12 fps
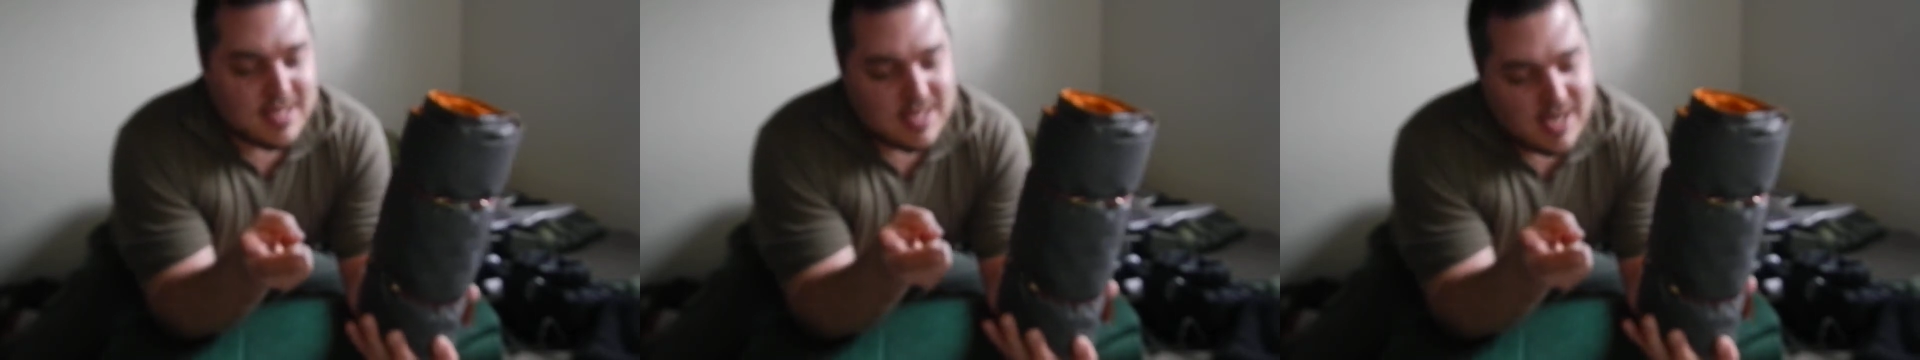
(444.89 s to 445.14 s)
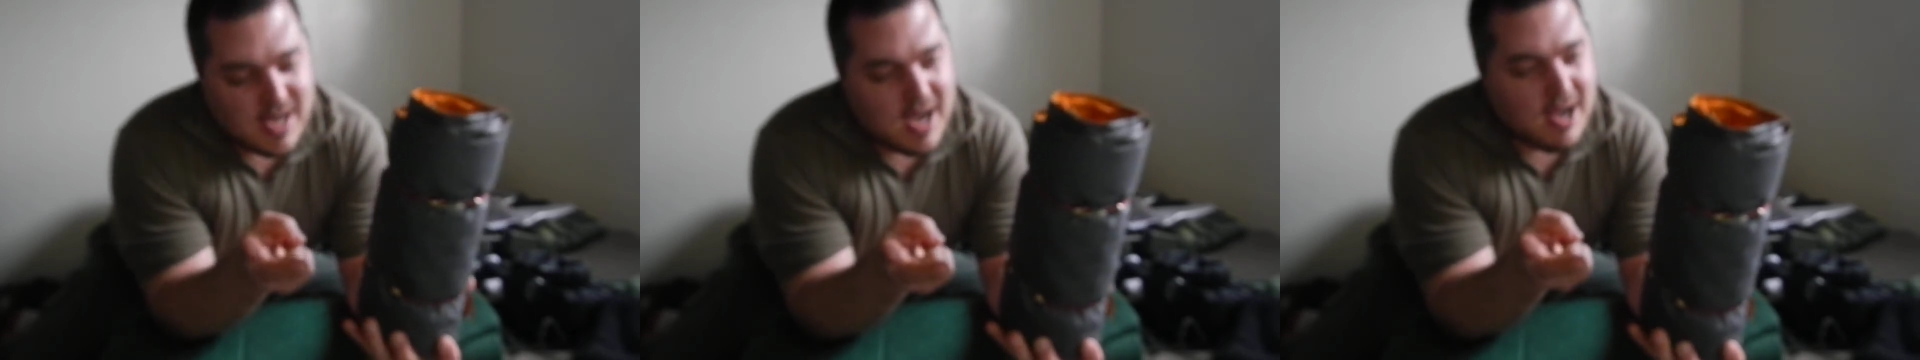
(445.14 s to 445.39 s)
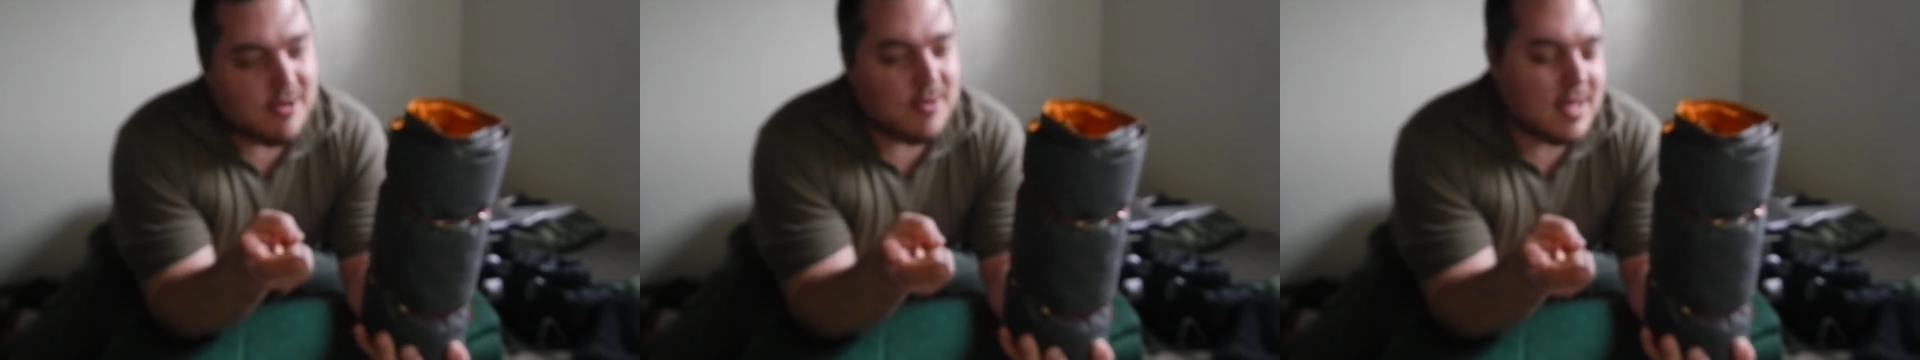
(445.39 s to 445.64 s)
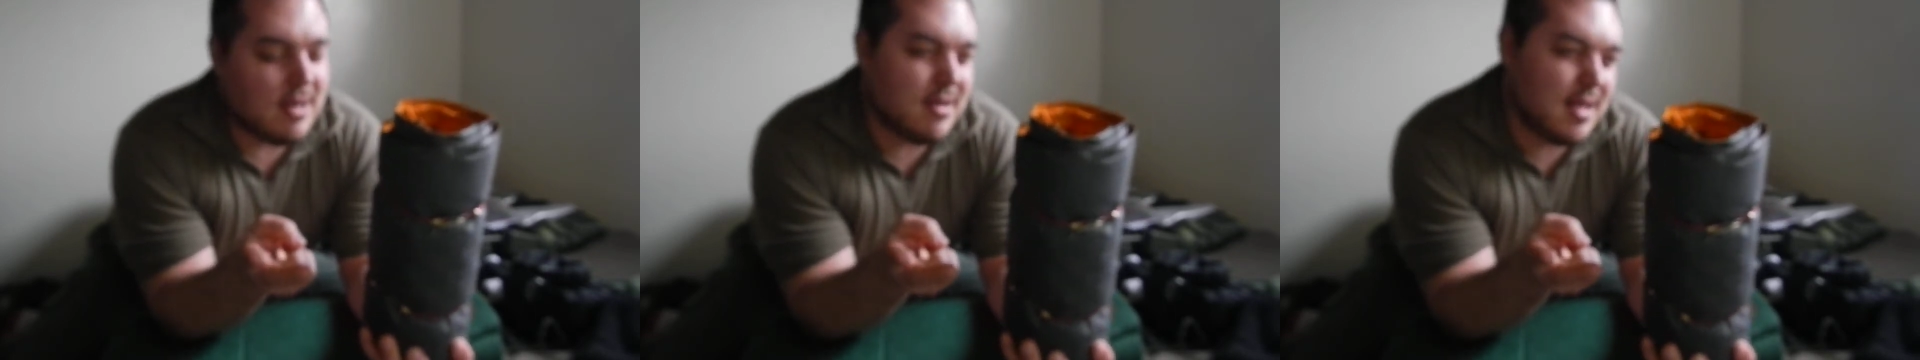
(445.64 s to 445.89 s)

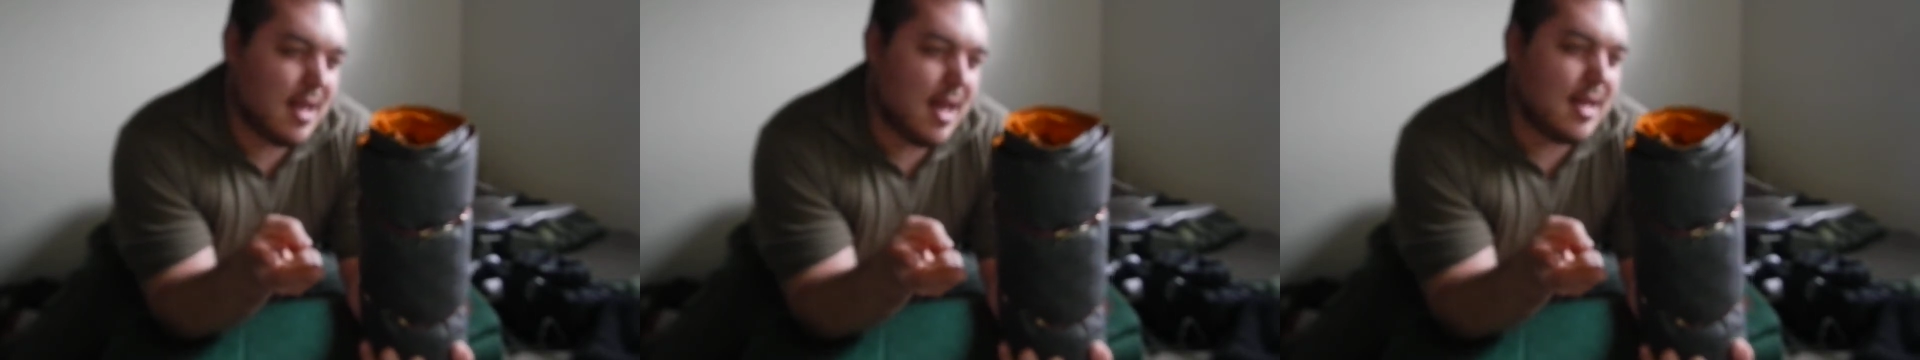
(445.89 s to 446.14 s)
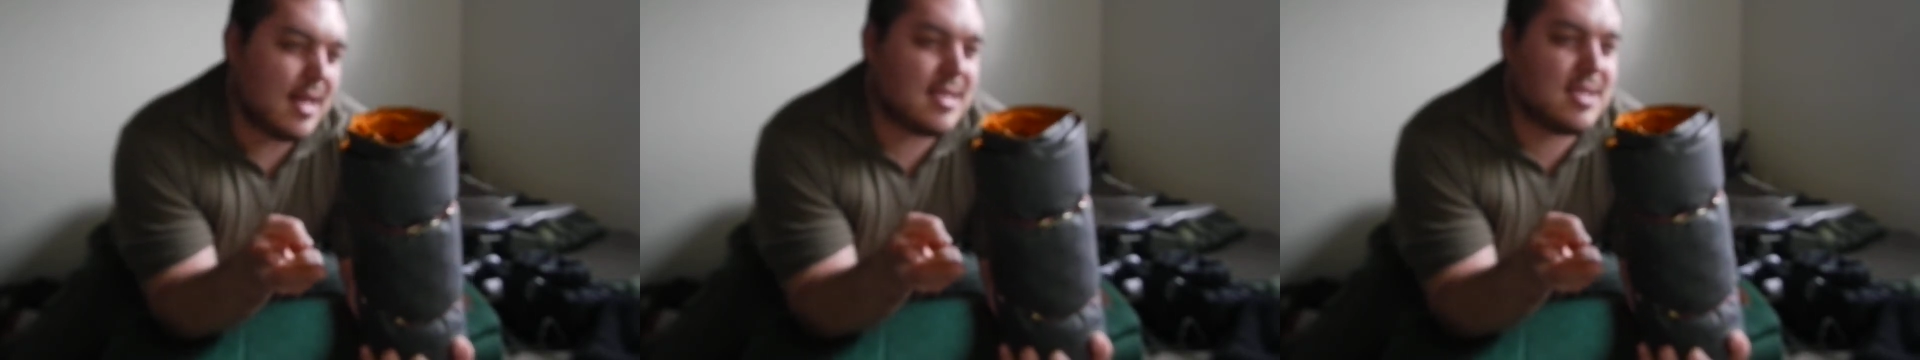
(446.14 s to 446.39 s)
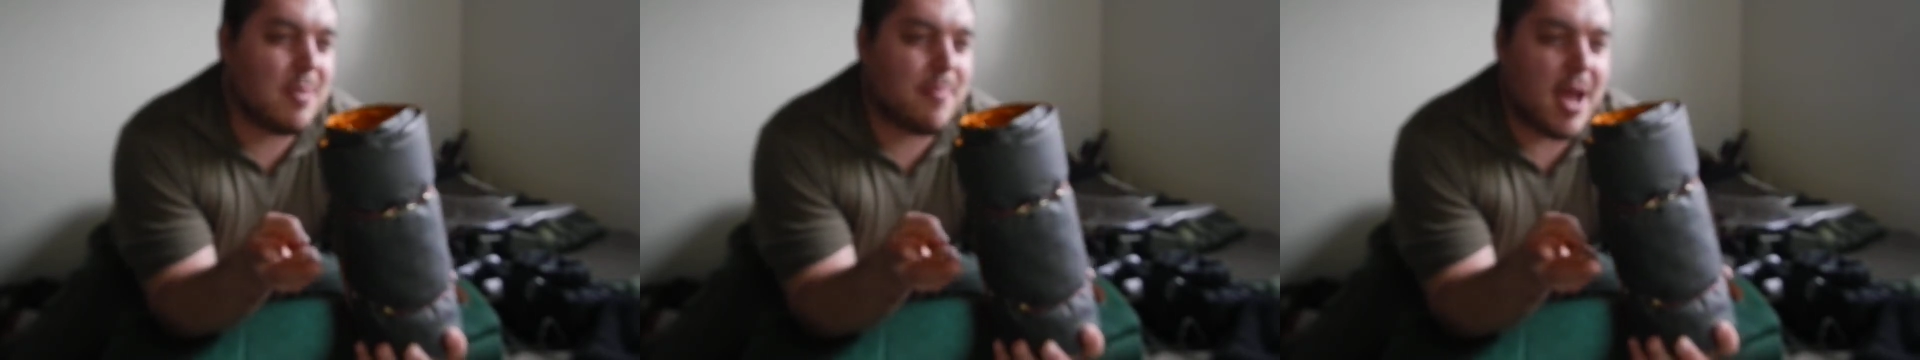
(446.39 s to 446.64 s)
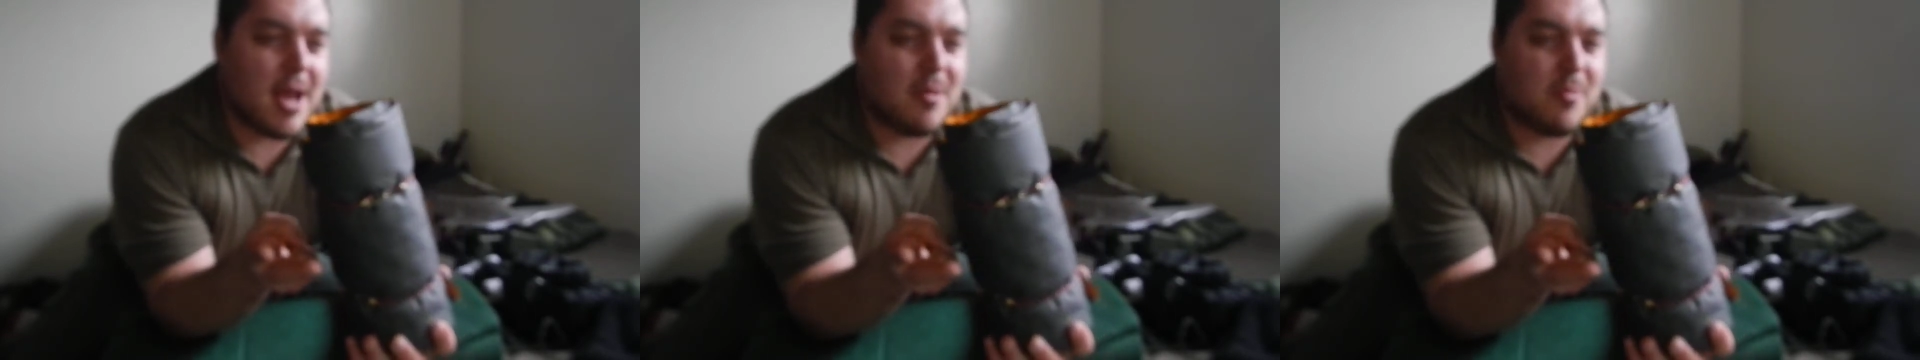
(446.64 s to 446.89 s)
That's
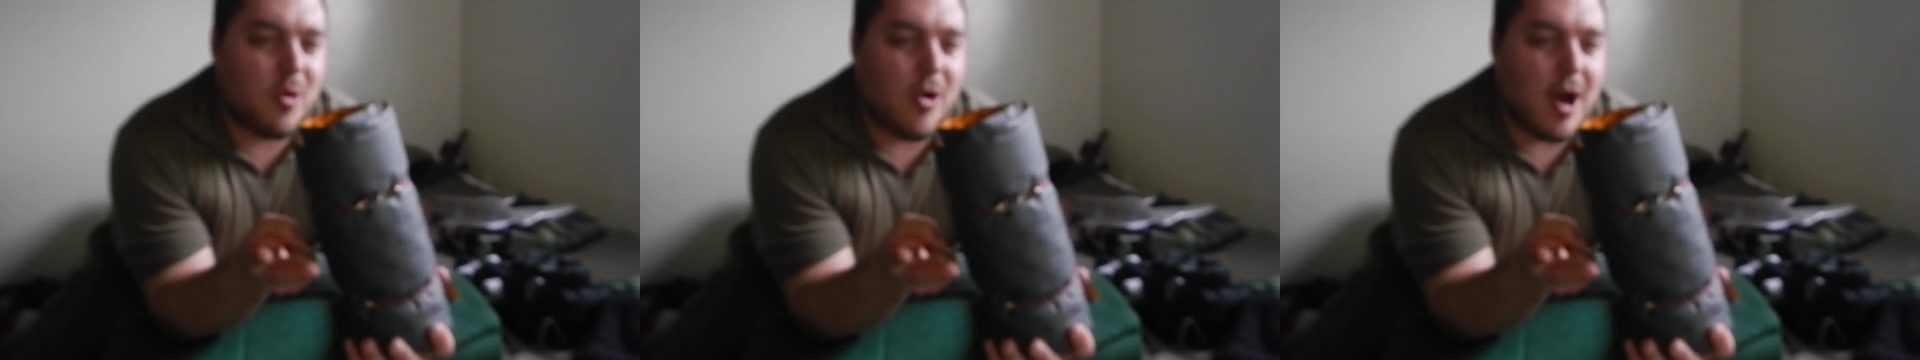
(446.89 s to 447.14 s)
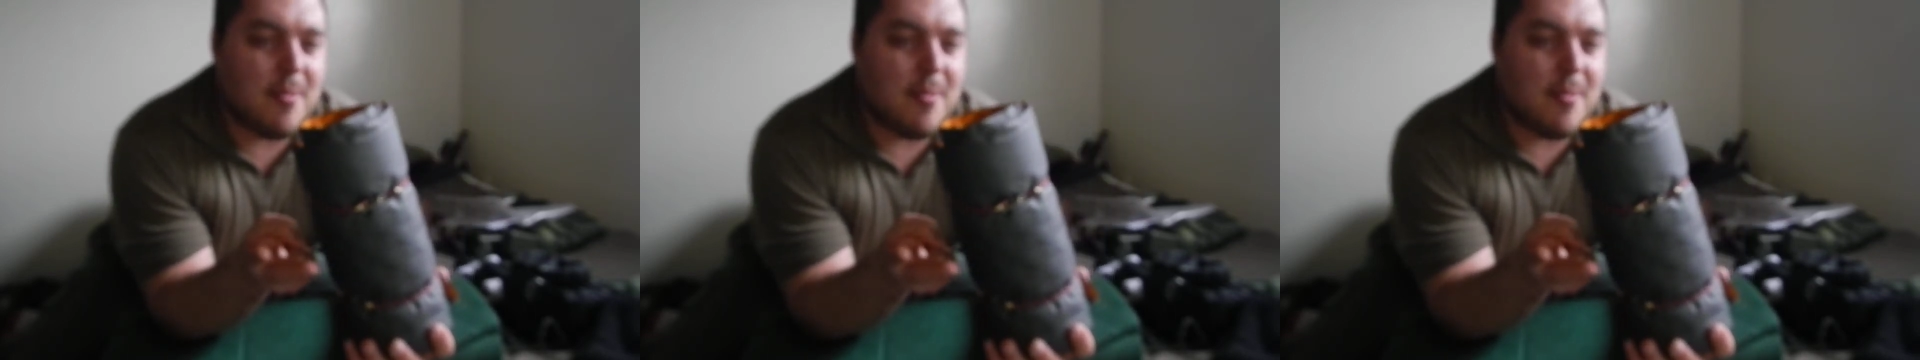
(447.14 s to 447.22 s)
debatable.